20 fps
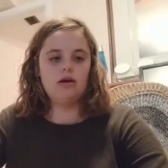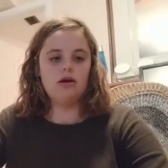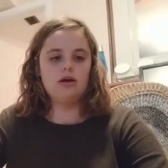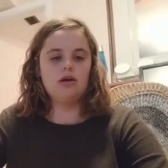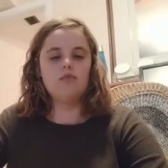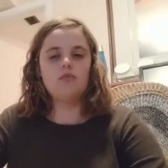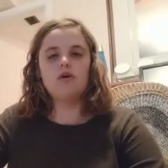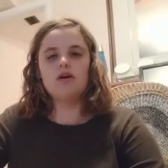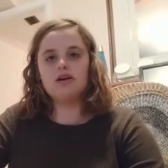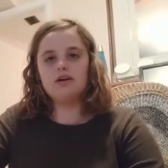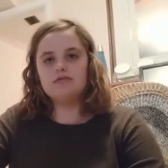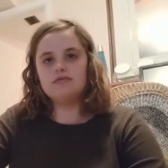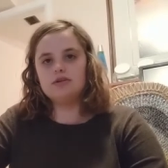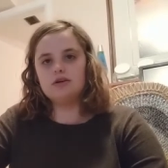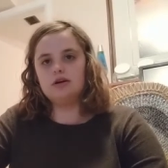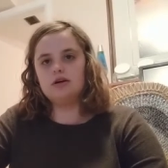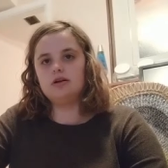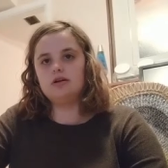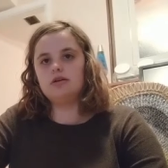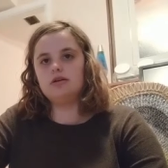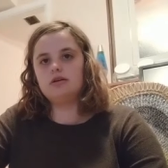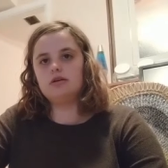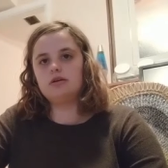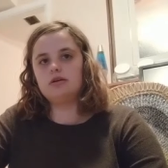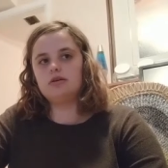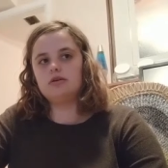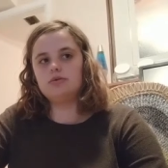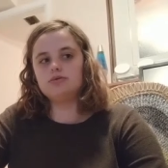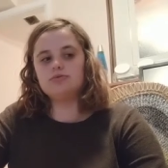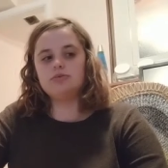And what I've done,
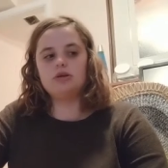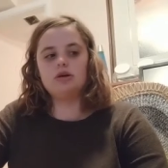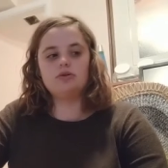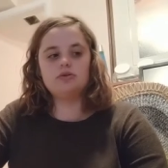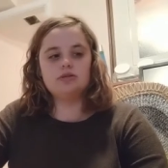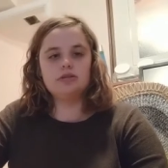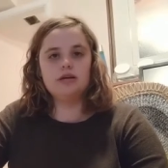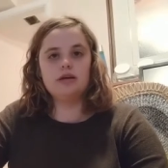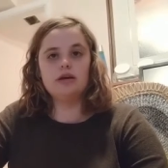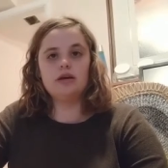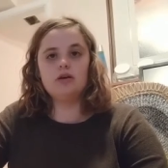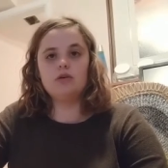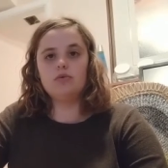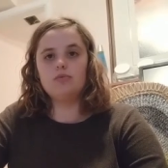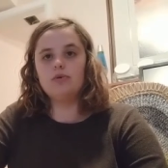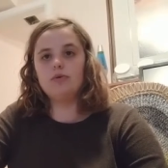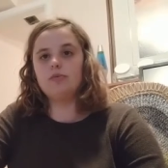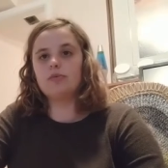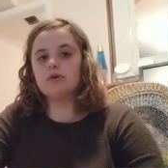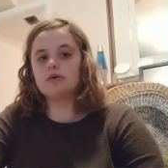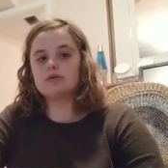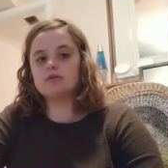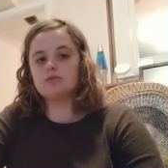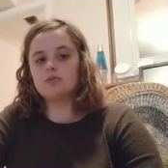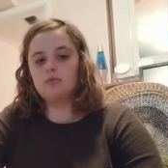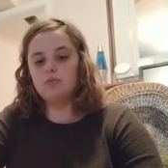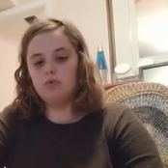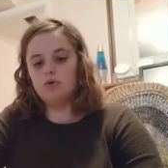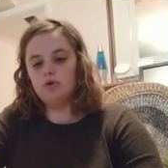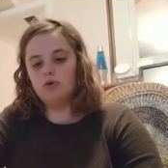it goes without saying, only works
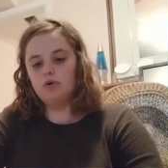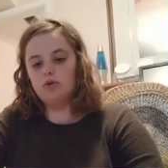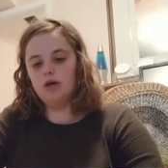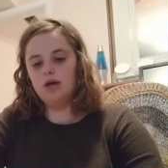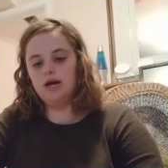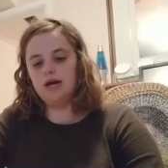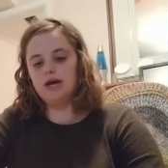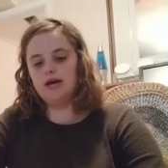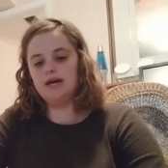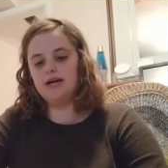with wool.